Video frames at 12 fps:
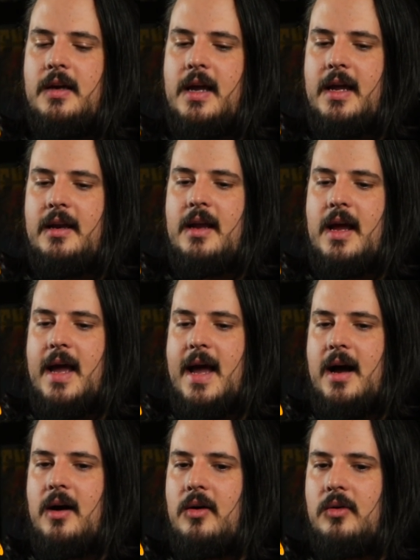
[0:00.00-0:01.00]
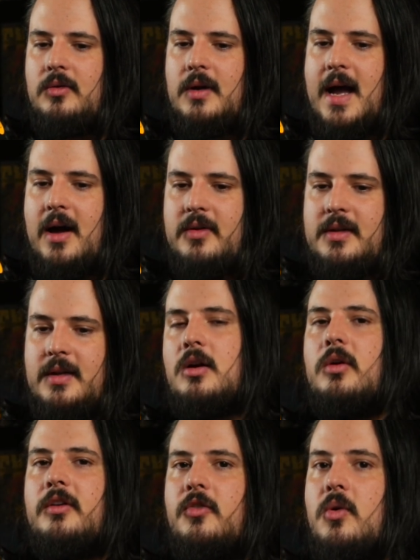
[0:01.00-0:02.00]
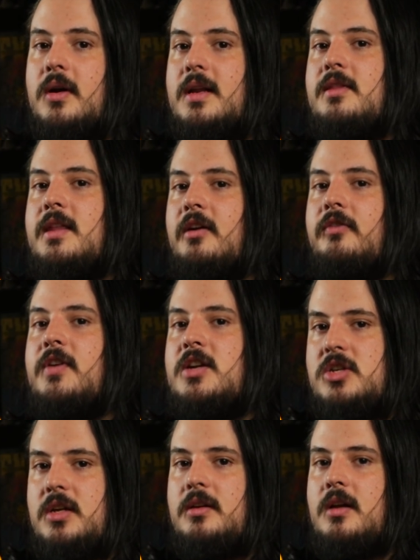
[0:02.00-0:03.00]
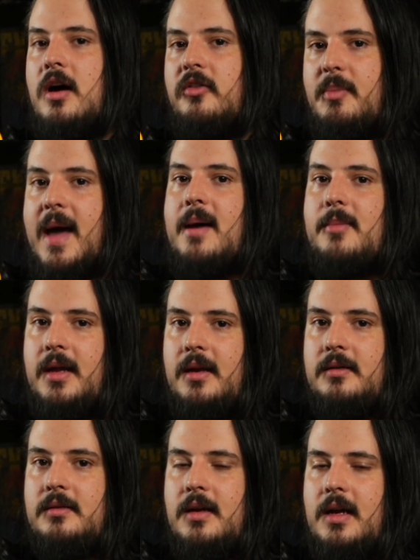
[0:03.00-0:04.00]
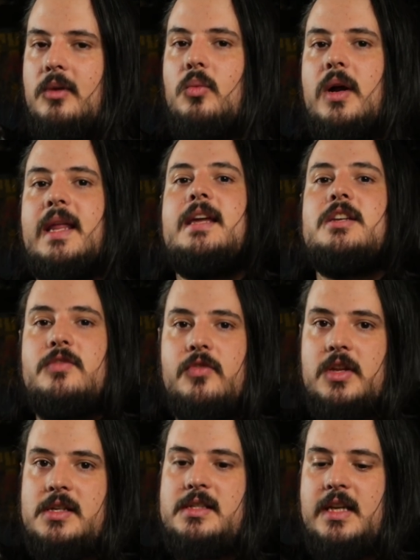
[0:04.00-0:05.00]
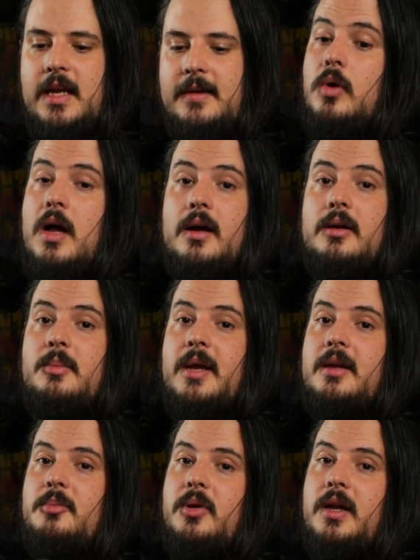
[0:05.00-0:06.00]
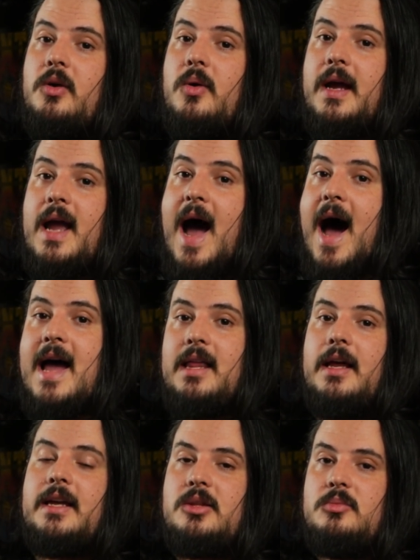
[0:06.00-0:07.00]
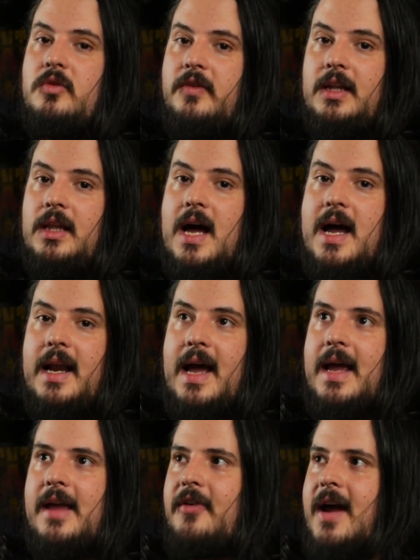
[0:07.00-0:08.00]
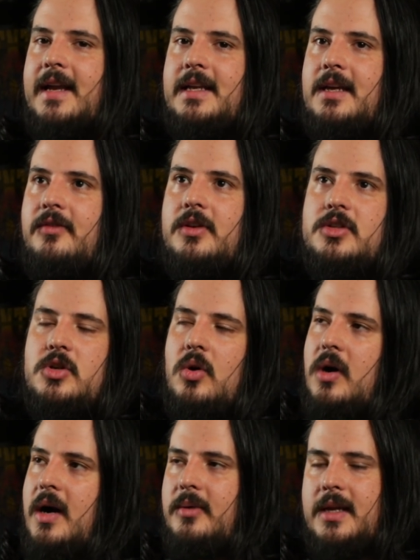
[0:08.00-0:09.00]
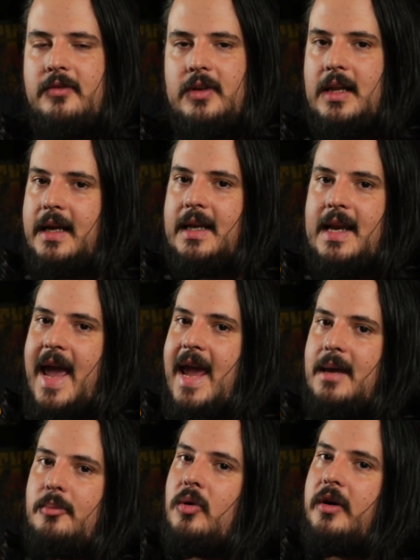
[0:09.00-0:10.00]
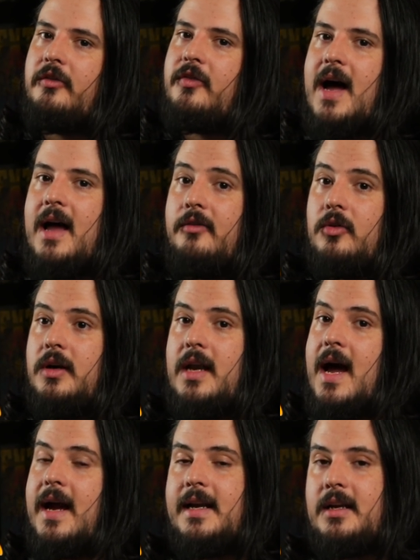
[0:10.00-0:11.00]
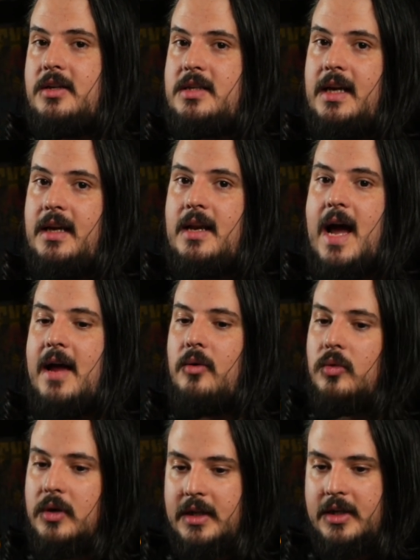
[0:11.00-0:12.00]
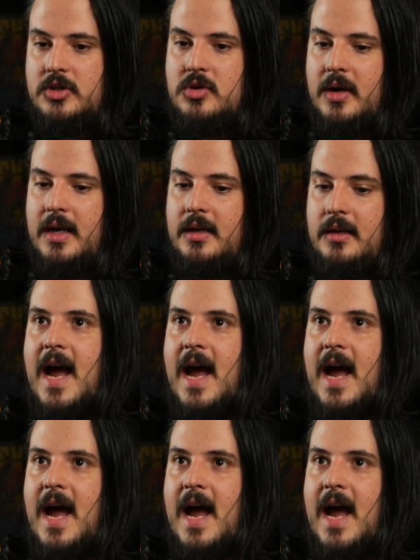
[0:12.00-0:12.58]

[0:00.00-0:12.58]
and how how it, going forward in their vision of Batman and what he is for the city. Well, I'm gonna make it pretty quick. I like the movie a lot. If I had to give it a score, I would give it like an 8.5 or a 9 out of 10. I really enjoyed it.